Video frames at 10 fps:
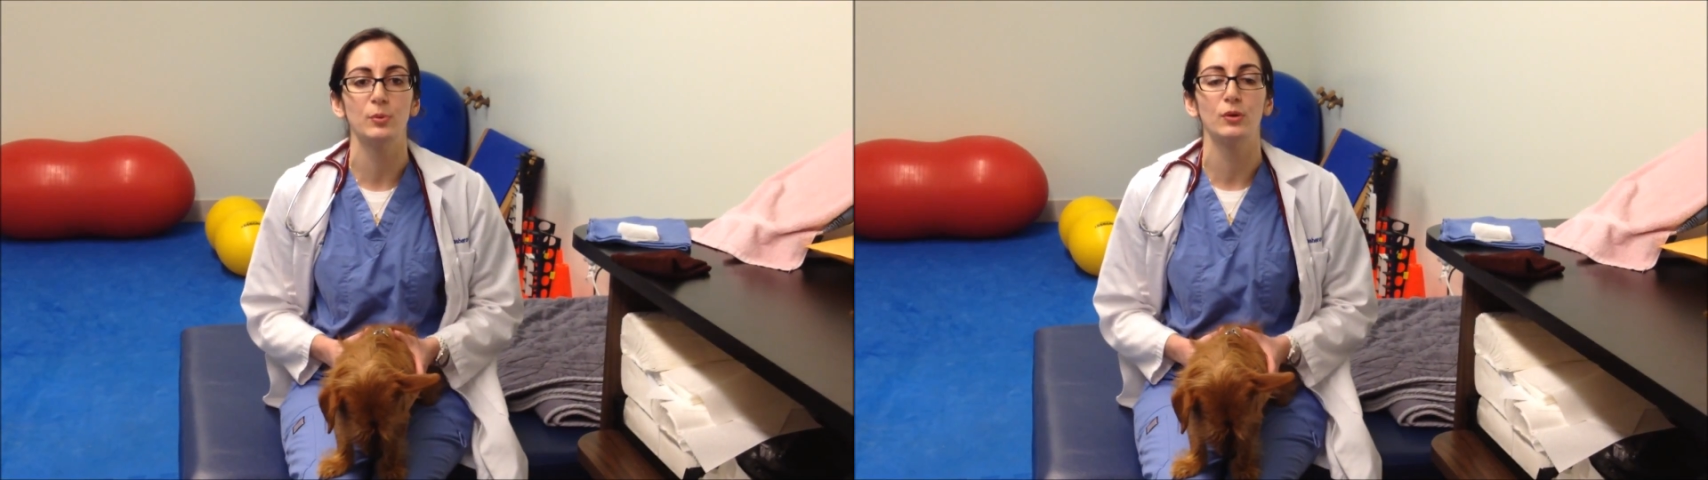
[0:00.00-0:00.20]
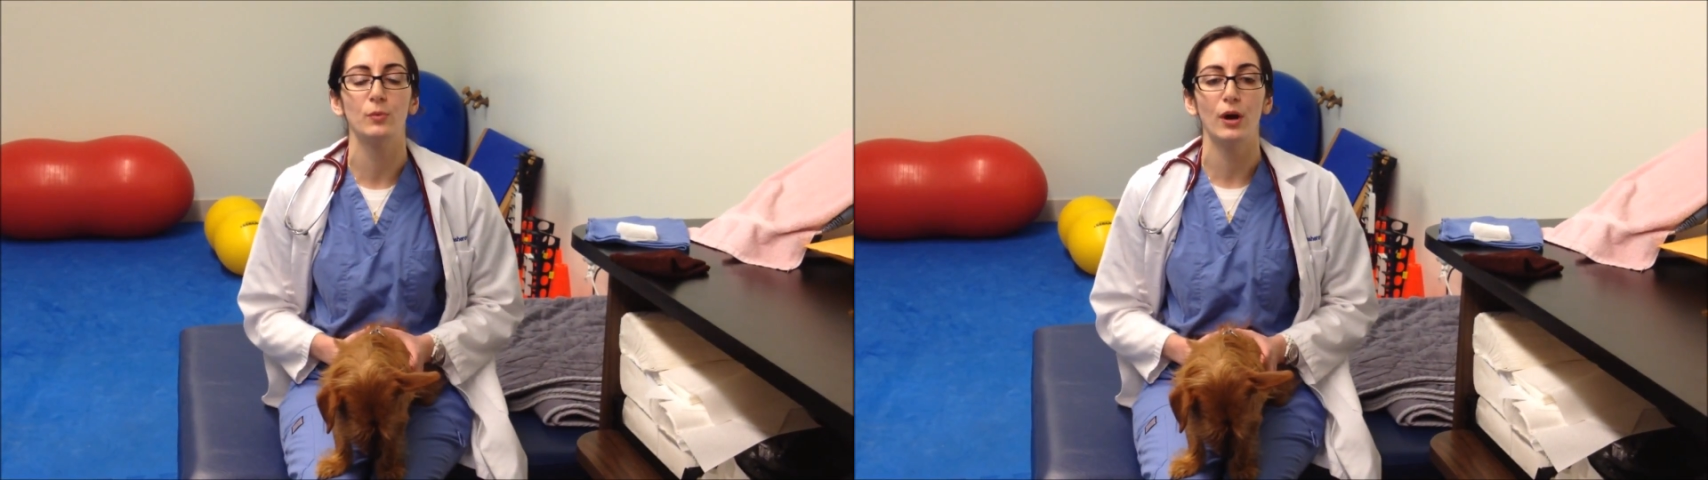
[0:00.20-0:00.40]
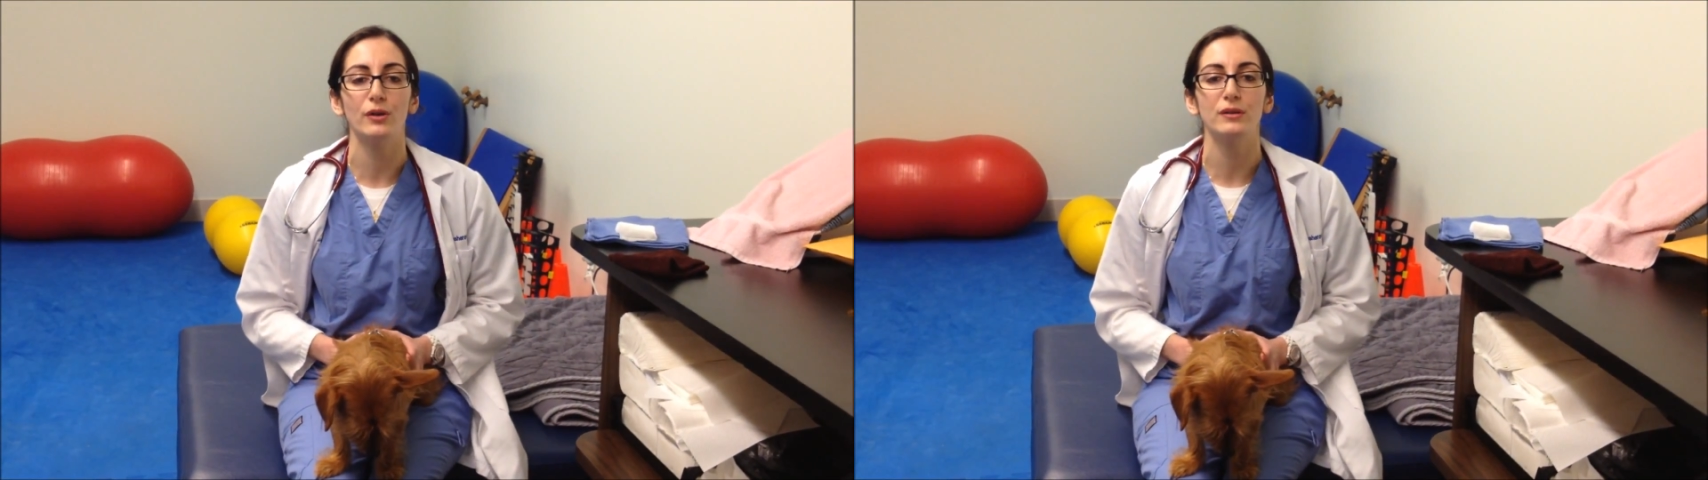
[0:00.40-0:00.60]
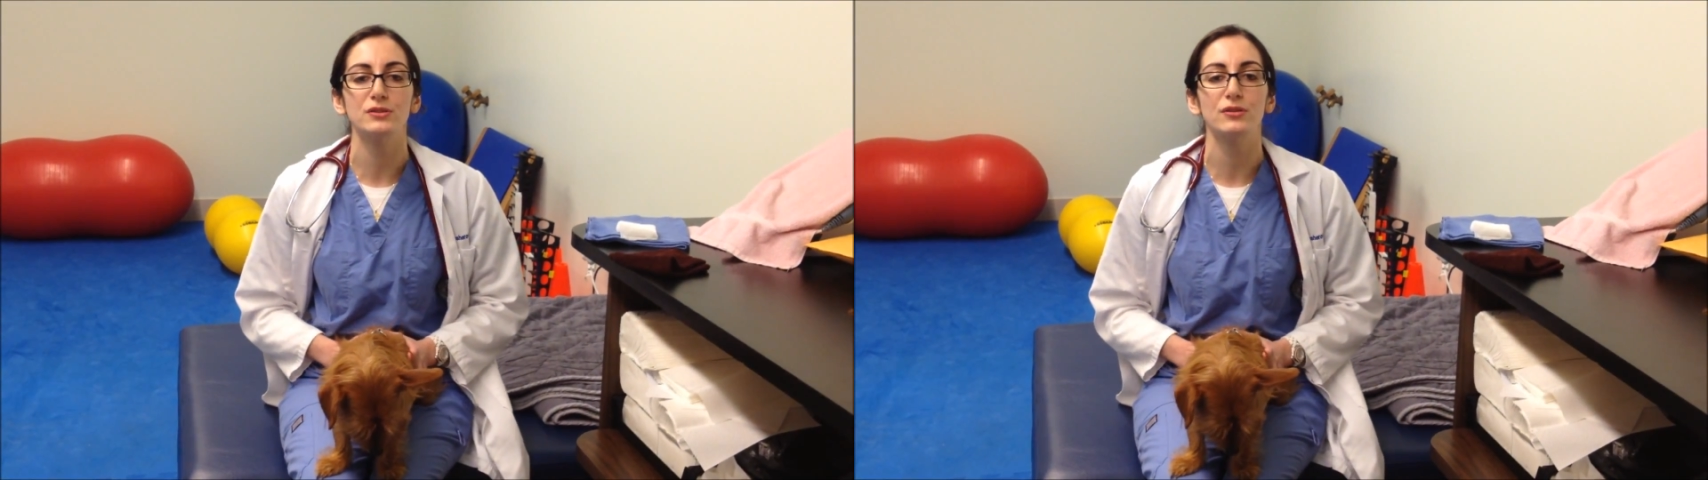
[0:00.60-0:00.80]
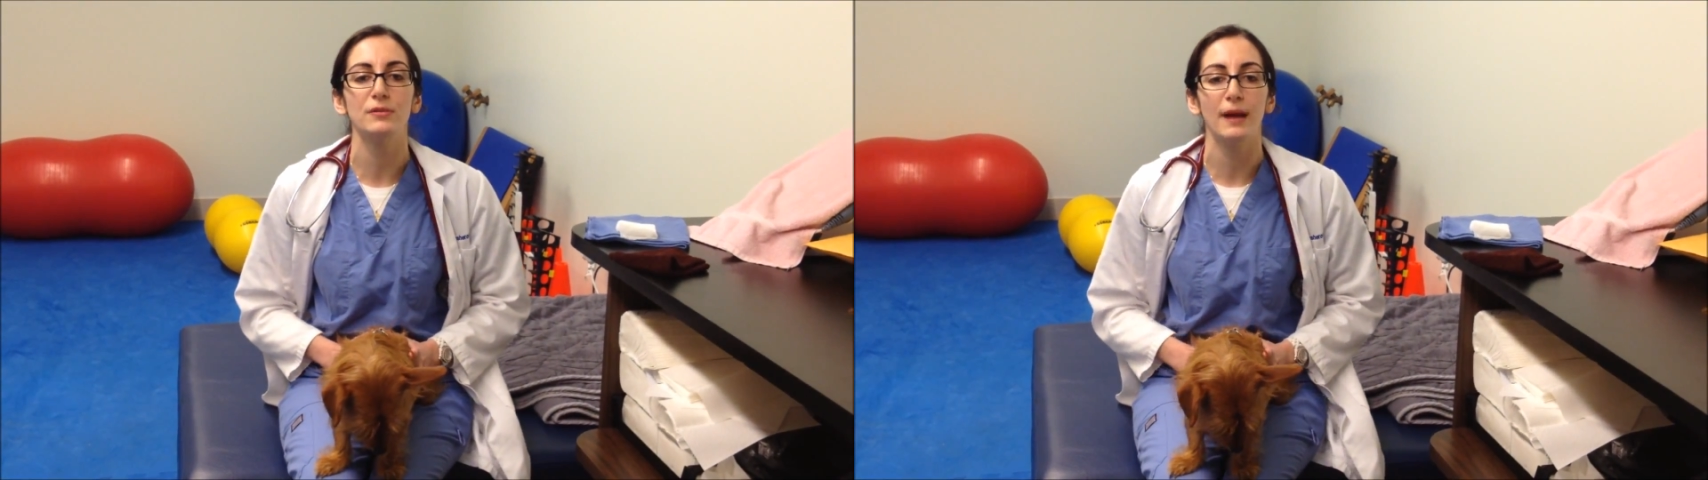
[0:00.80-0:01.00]
pour water
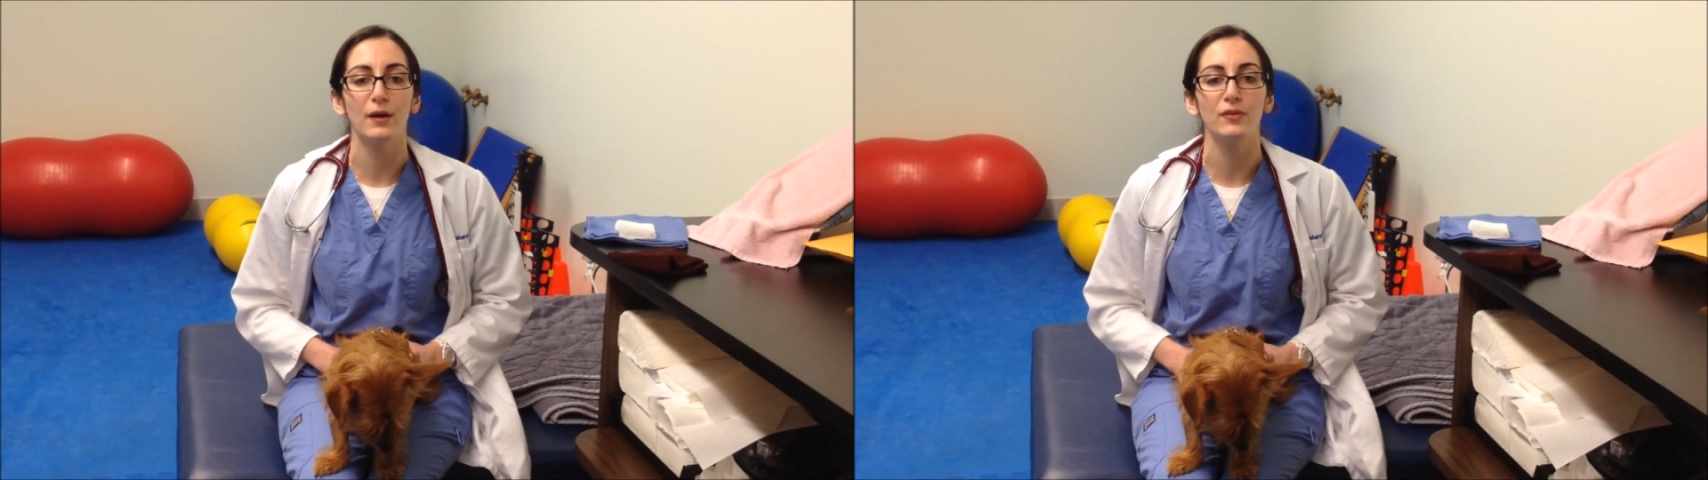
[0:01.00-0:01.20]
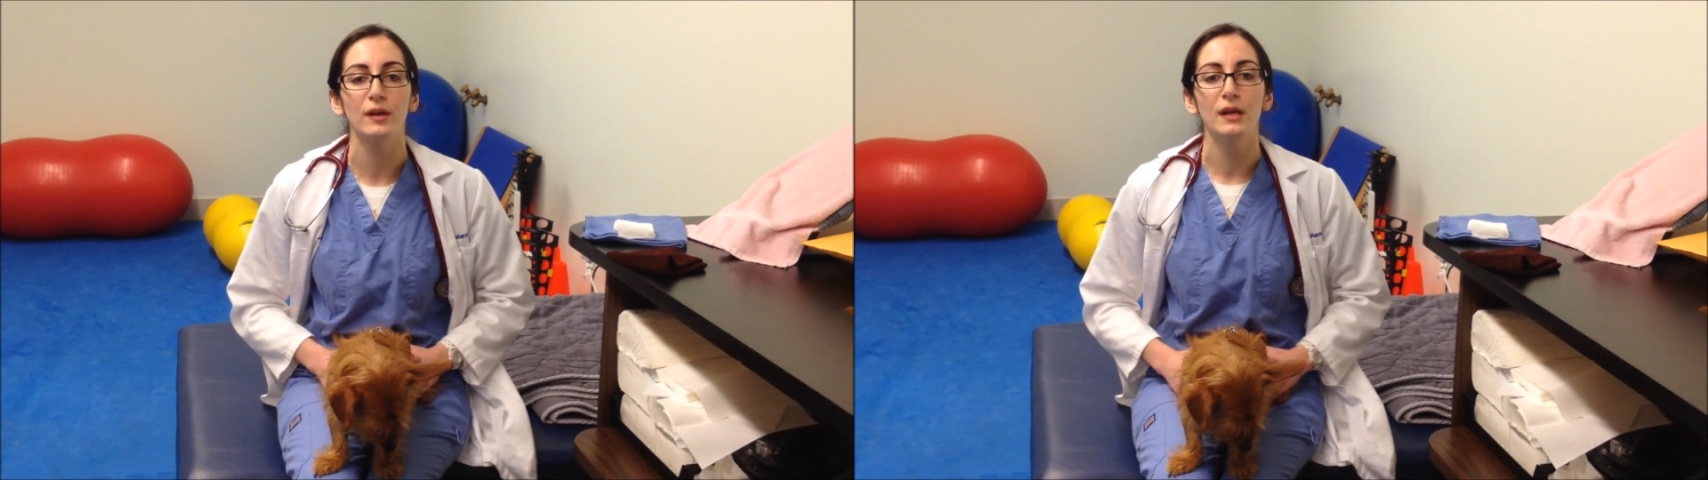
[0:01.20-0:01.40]
into their mouth